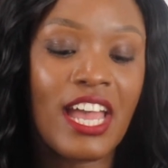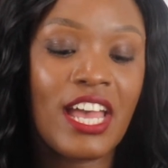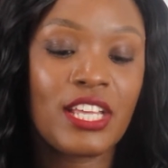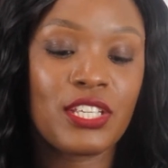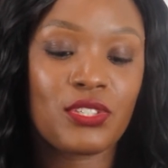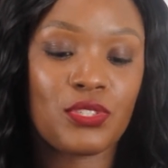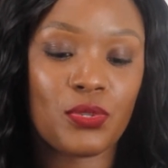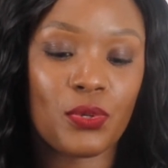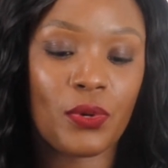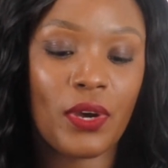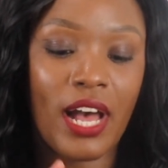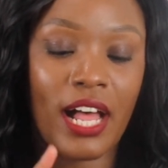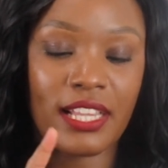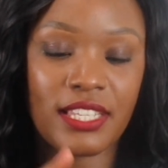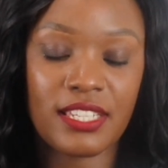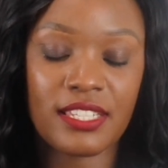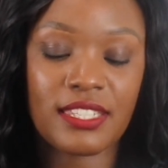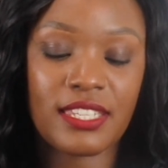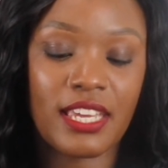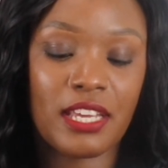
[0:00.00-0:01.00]
So I'll
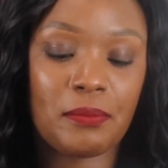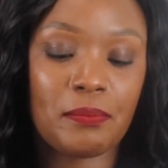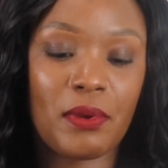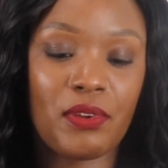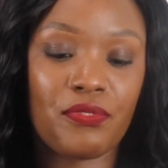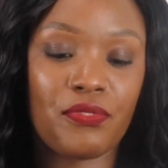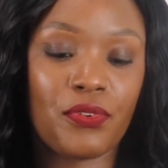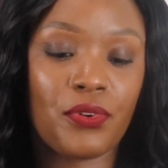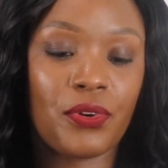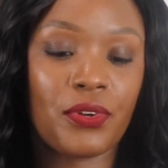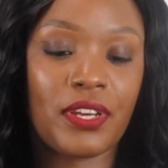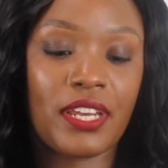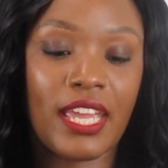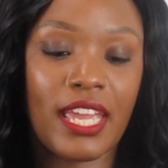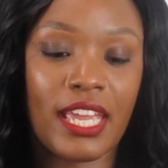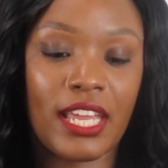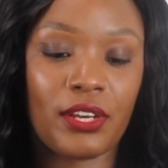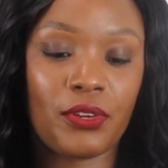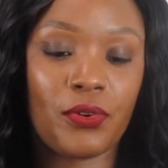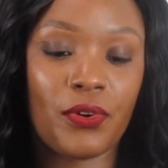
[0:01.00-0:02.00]
just get my phone
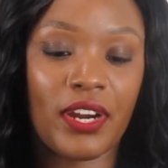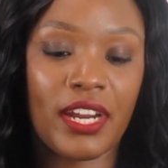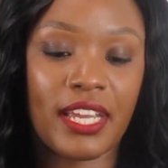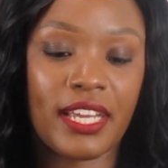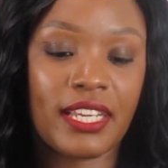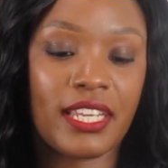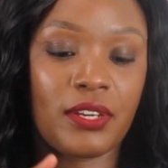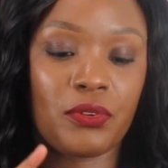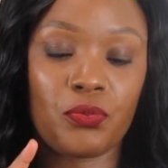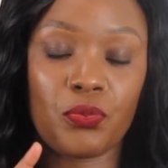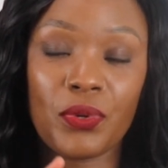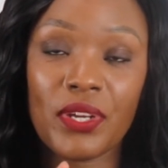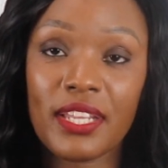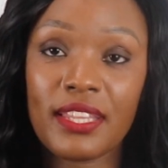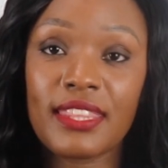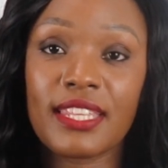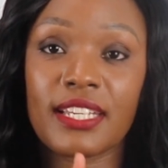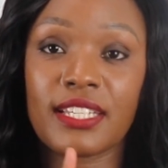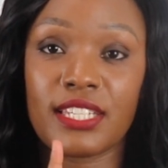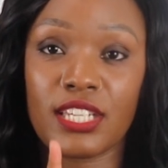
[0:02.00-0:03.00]
and go ahead and
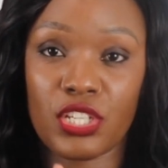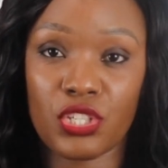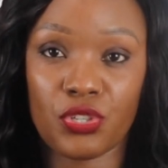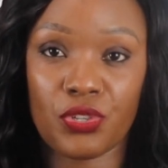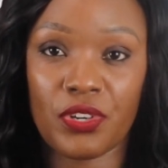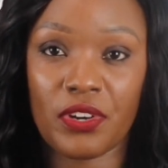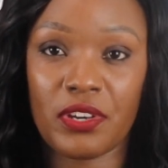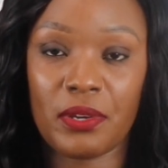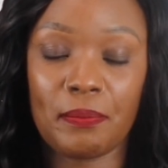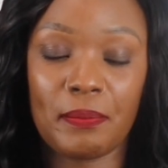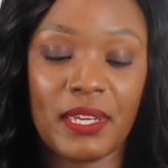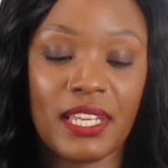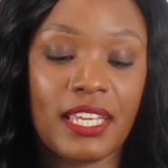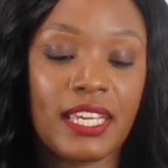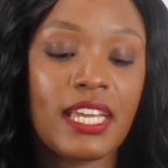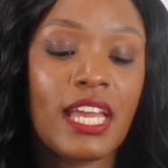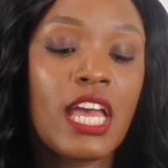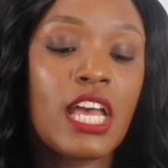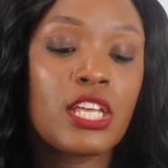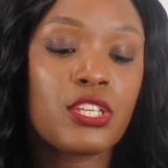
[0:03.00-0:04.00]
read the dictionary
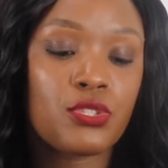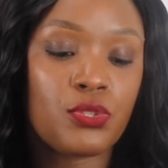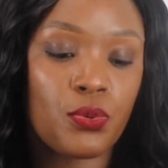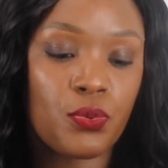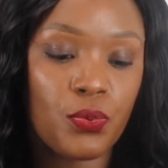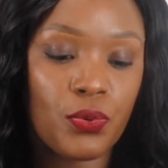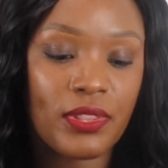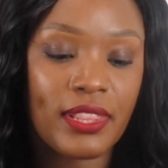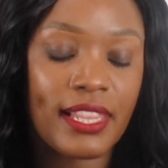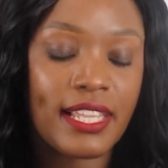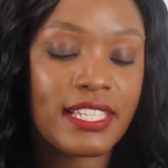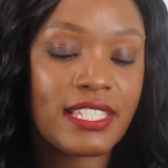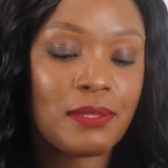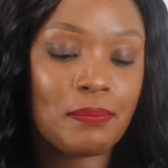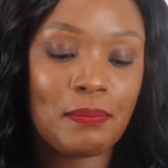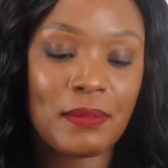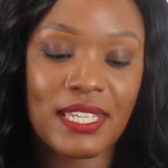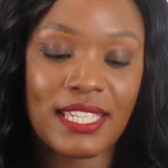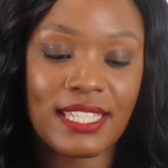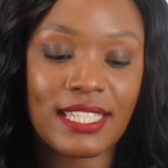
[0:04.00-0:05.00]
meaning. So ruthless
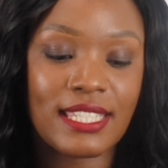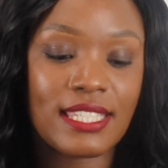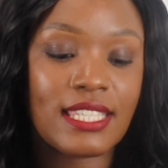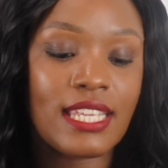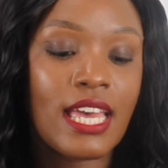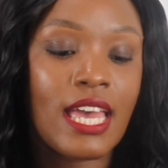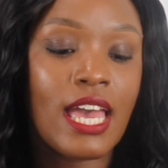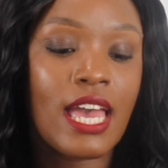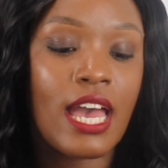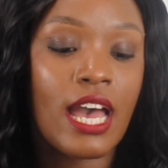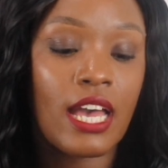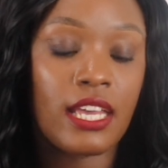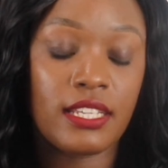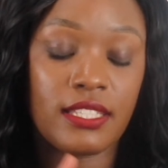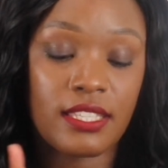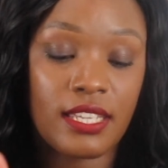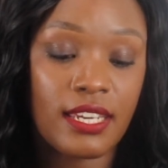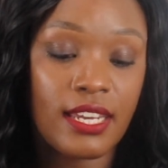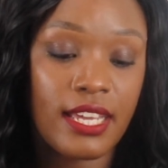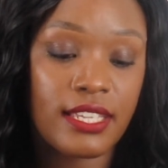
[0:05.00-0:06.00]
means,
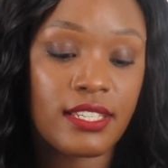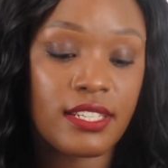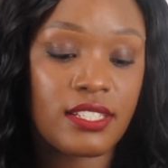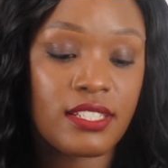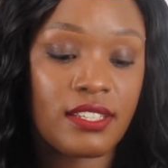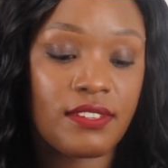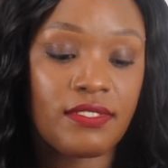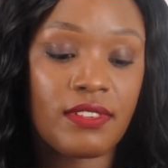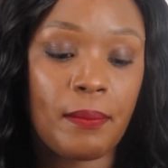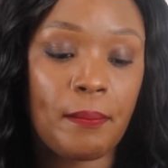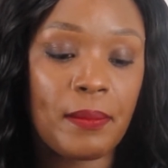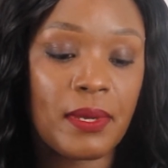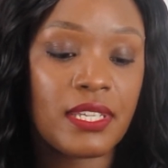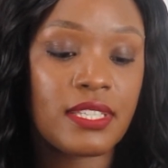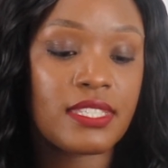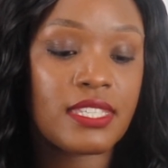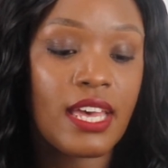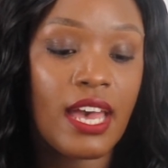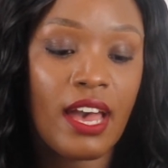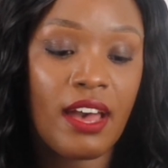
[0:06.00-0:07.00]
it's an adjective that
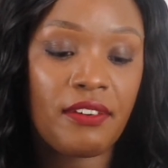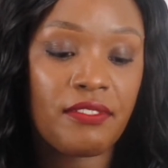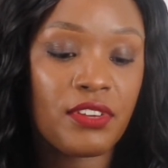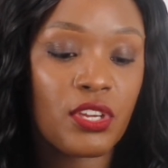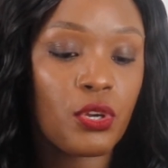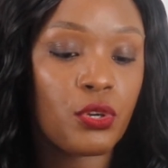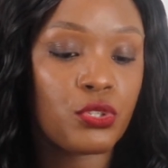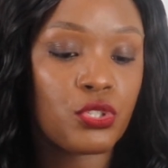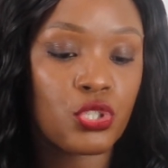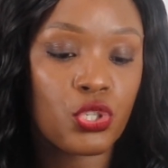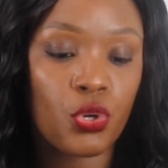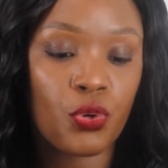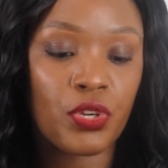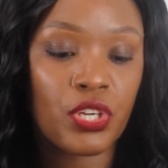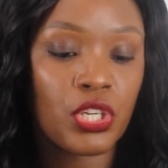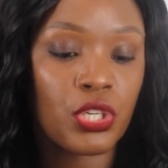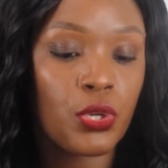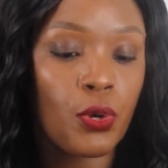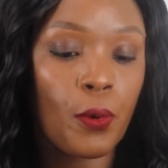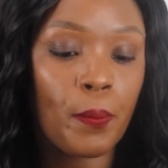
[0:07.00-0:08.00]
means having or
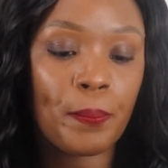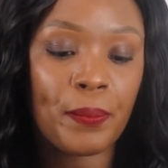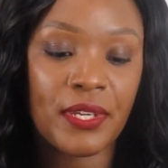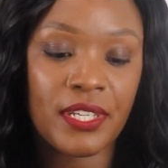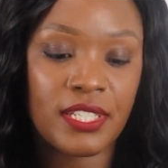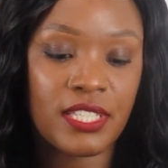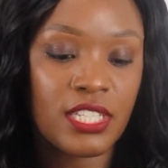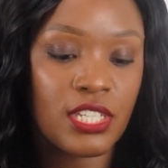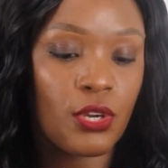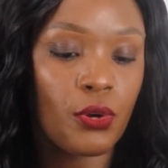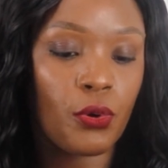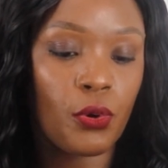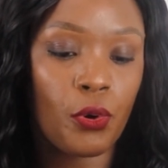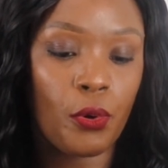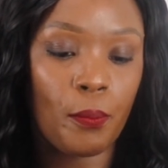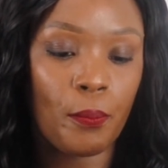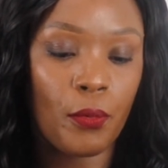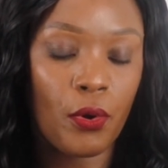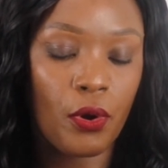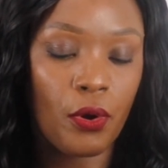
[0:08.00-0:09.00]
showing no pity
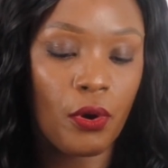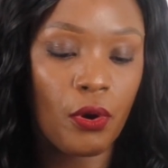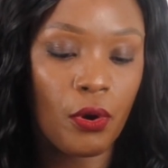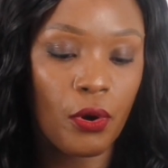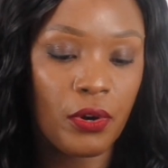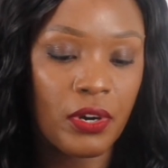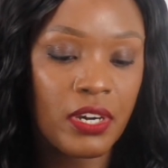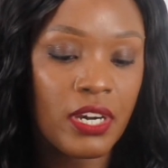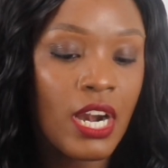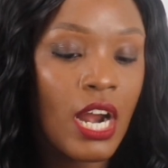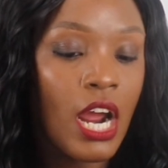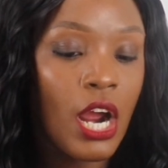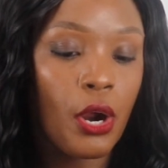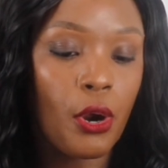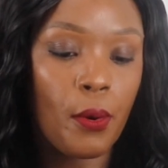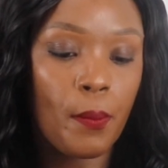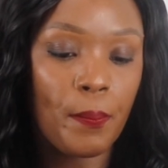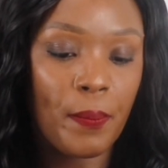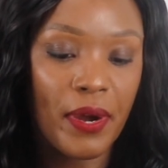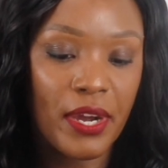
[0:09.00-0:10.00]
or
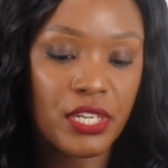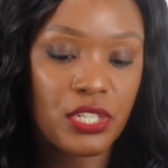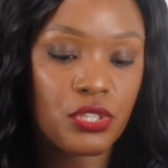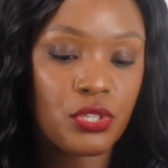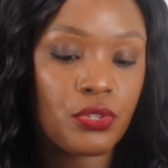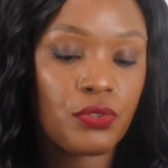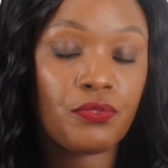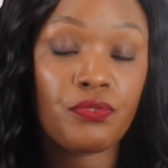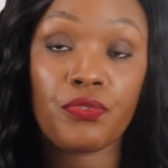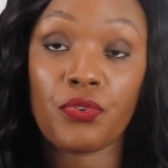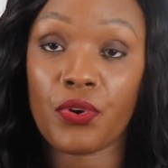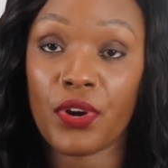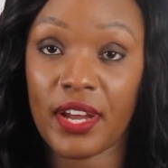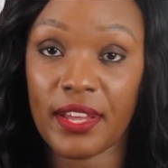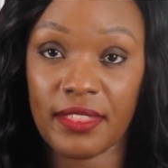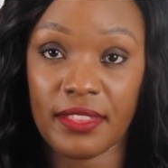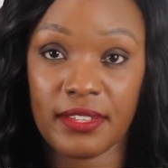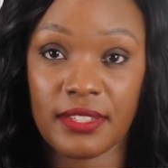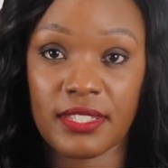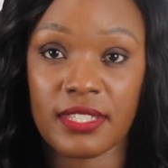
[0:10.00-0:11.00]
compassion for
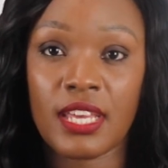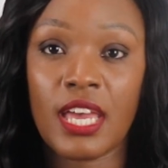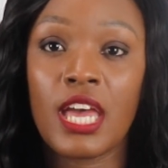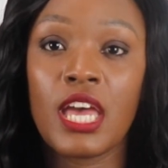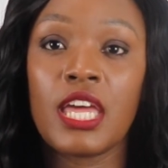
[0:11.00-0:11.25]
others.